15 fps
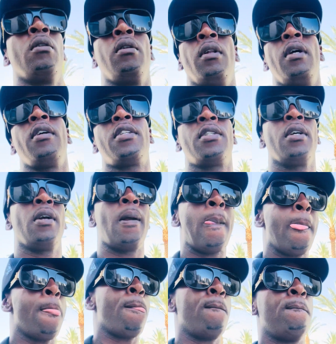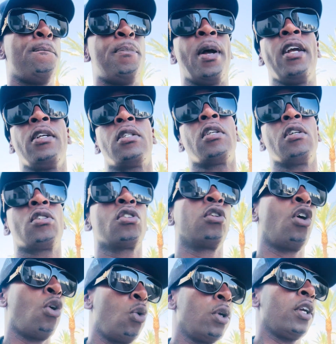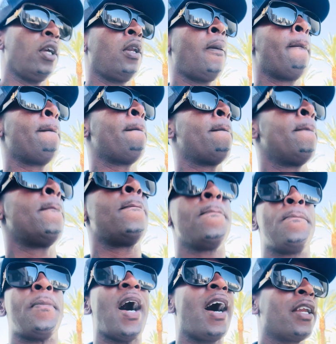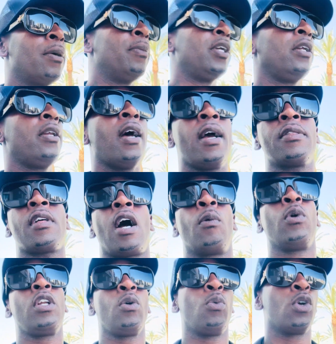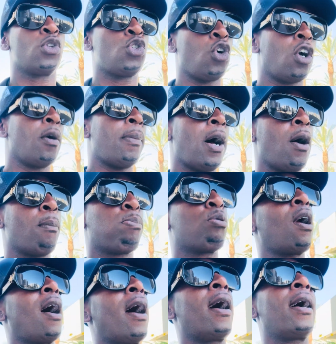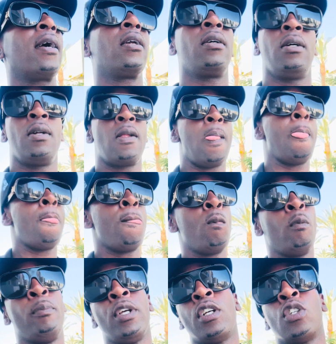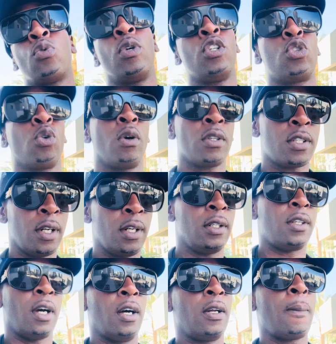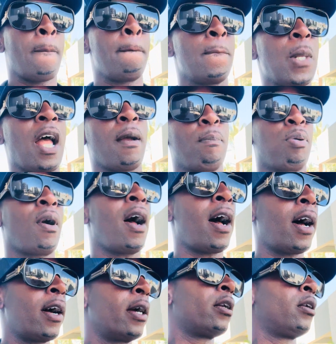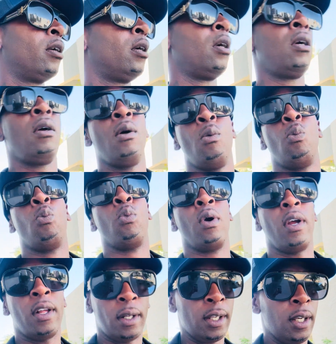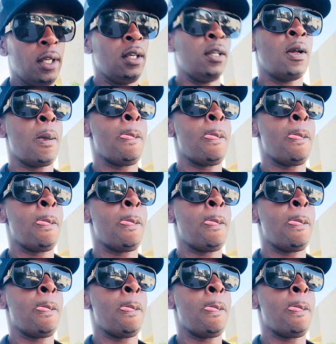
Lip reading: Listen, basis loaded, bottom of the ninth. I really want to talk about pride because when it's all said and done, like pride really